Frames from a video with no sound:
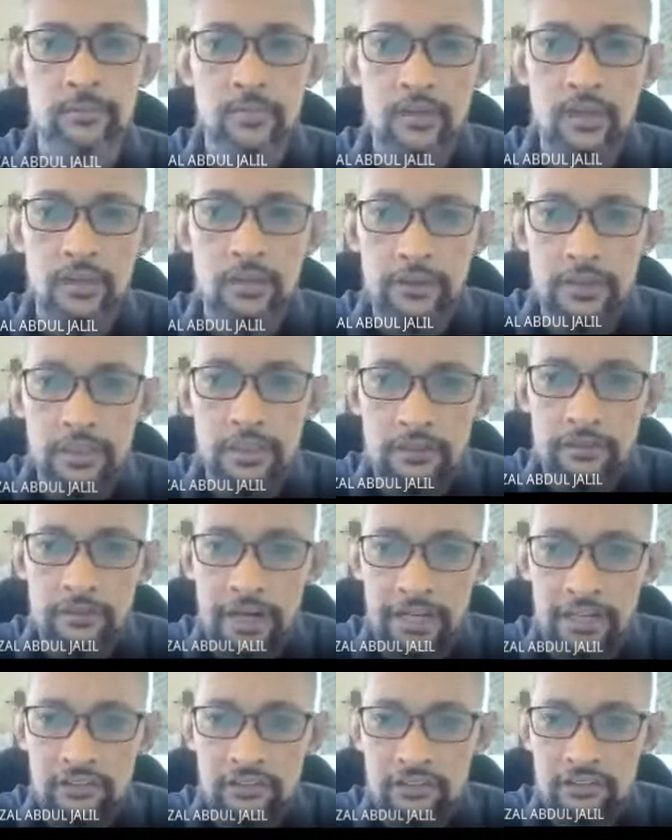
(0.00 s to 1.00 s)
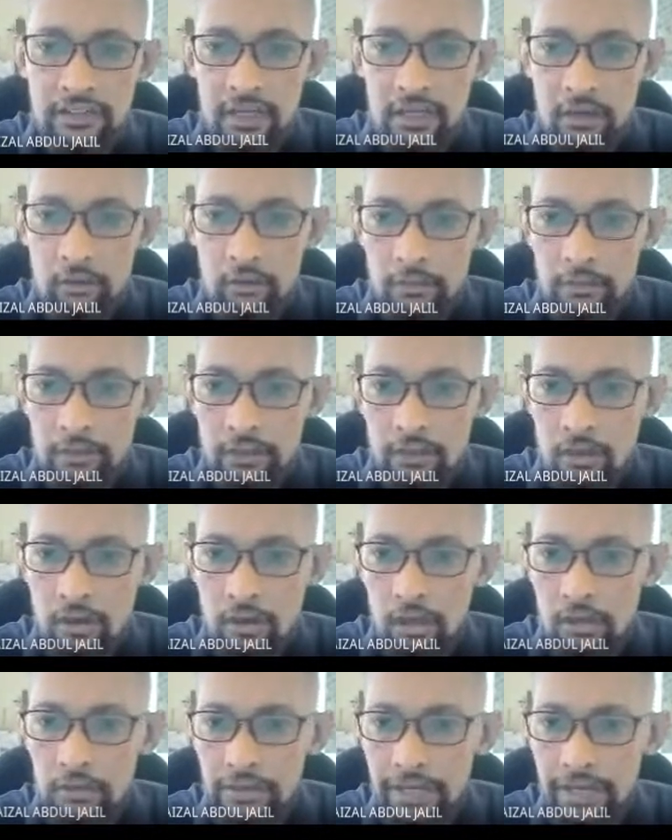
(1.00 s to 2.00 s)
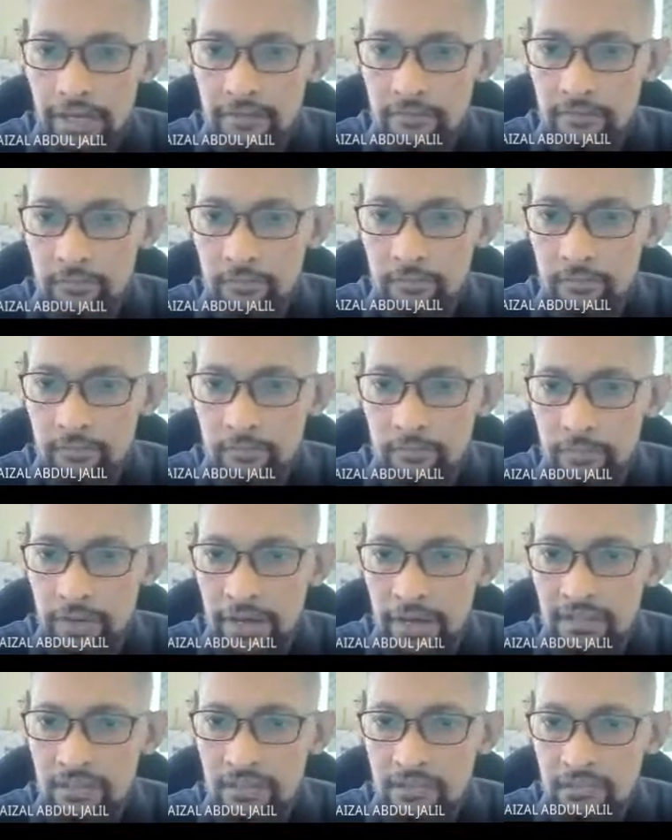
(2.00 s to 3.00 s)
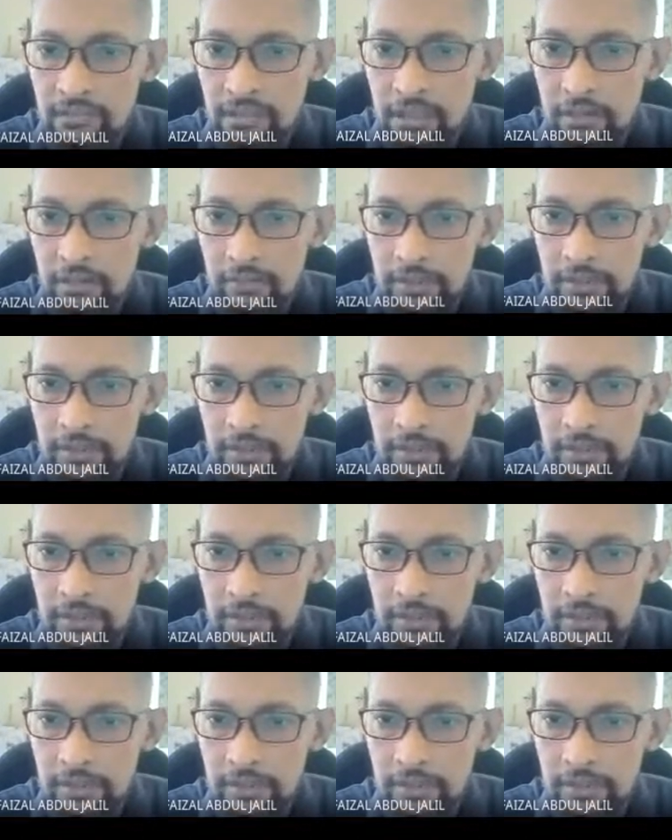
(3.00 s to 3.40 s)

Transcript: The dragons kind of what we call that patterns there, right?